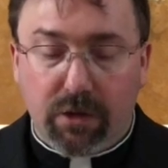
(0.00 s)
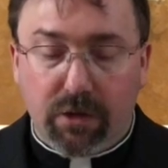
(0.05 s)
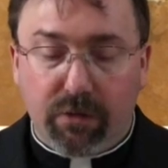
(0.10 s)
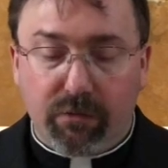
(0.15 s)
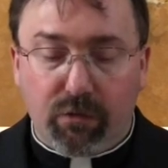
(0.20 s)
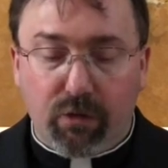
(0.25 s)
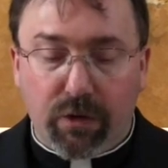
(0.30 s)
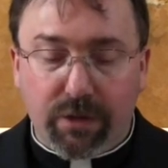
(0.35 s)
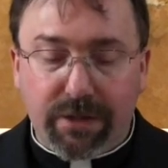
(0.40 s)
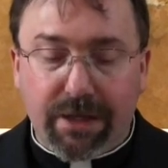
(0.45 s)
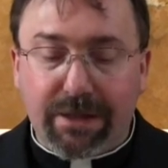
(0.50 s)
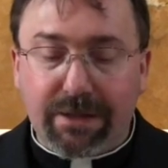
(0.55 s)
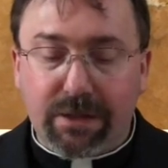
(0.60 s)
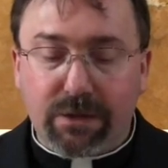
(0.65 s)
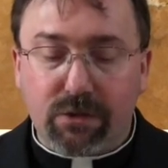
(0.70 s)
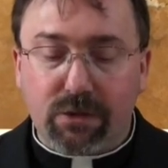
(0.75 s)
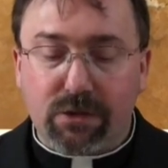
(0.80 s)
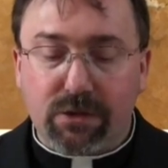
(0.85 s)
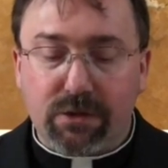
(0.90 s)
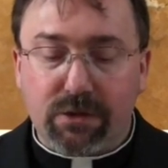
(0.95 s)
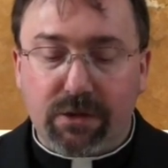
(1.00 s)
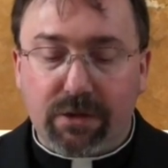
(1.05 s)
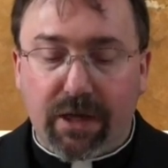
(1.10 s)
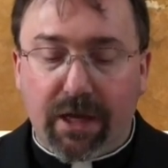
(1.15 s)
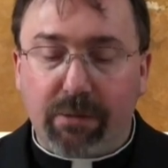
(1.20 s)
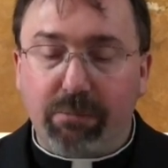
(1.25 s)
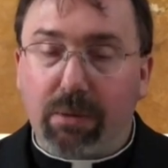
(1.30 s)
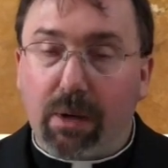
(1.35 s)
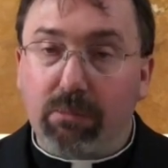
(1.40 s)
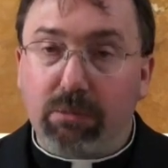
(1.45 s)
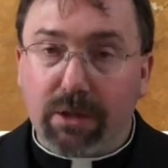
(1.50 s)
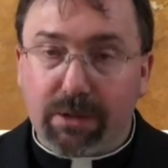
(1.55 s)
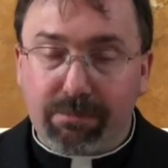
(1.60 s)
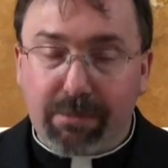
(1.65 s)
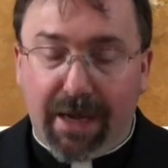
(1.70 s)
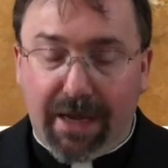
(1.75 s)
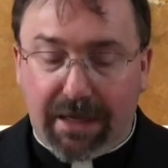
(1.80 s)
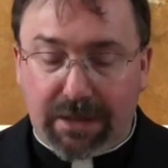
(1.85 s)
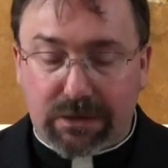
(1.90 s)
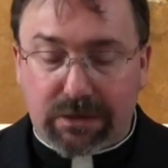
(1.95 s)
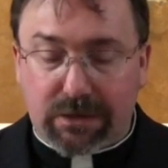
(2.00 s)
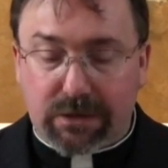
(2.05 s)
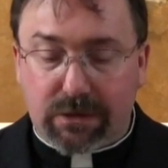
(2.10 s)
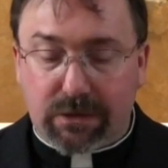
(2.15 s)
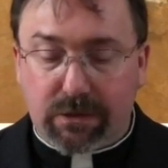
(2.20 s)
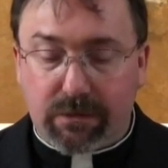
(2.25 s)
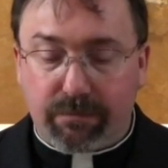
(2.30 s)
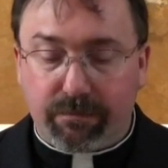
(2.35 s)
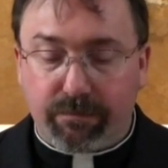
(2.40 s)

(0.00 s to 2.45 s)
for attendance at public Mass.